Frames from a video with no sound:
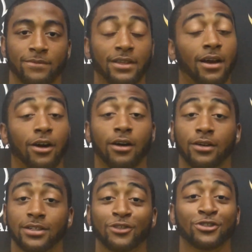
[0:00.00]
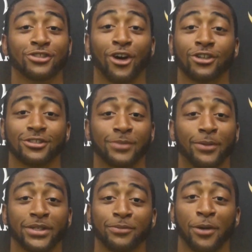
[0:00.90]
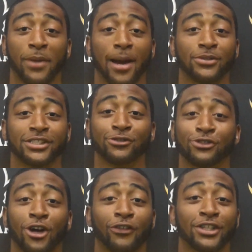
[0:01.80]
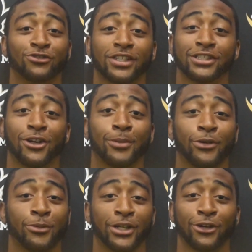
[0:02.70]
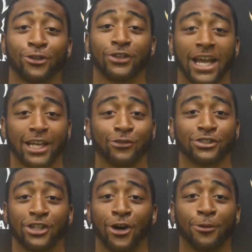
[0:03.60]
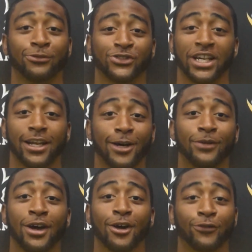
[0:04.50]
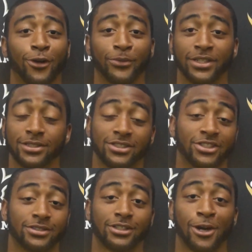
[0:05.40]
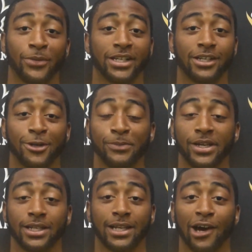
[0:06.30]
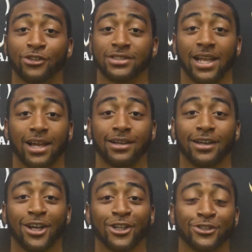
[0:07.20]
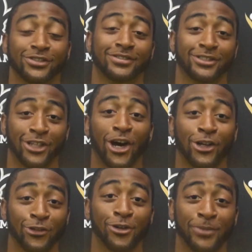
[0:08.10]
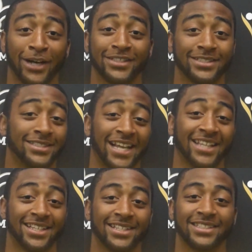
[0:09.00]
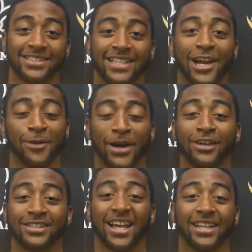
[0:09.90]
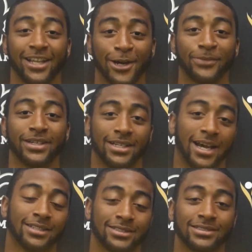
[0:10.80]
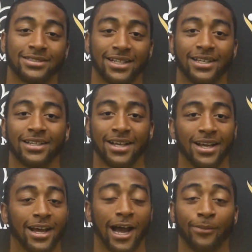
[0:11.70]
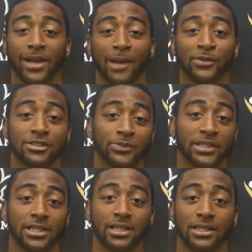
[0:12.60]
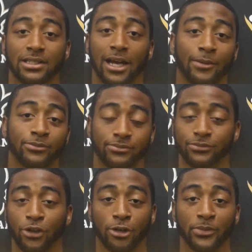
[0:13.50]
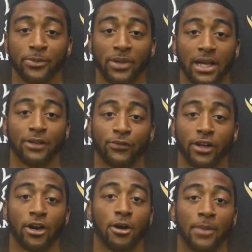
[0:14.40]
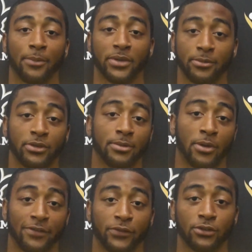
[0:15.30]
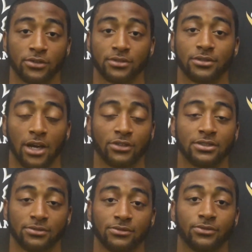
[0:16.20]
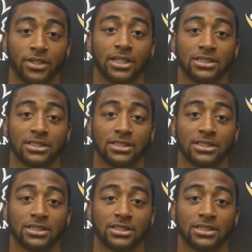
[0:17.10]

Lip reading: Yeah, it was awesome. I mean, my mama, she was already dressed in her purple and gold, like it was all set up for me to just come in and commit. And I was like, y'all knew about this and I didn't. And everybody was like, yup. And I just said, I'm happy to be here. I'm going to be playing in front of all my people and my folks. So I was really